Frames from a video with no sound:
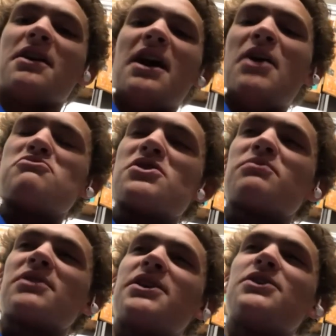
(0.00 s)
I want to
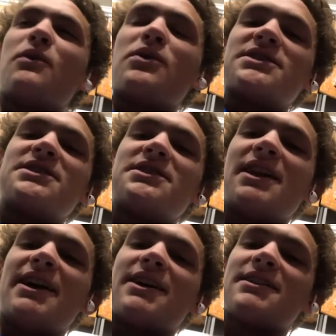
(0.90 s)
play you. I want to see
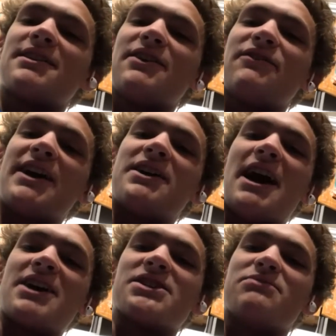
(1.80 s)
like if I could
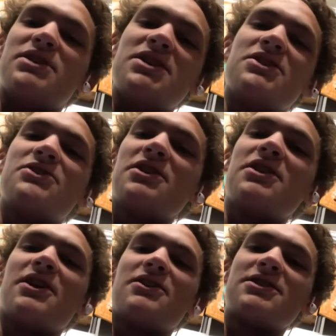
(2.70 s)
actually beat
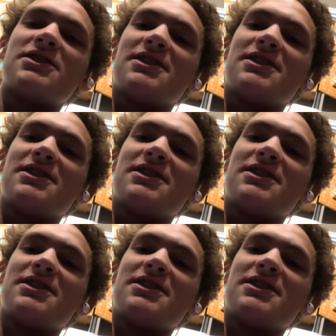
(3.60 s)
you.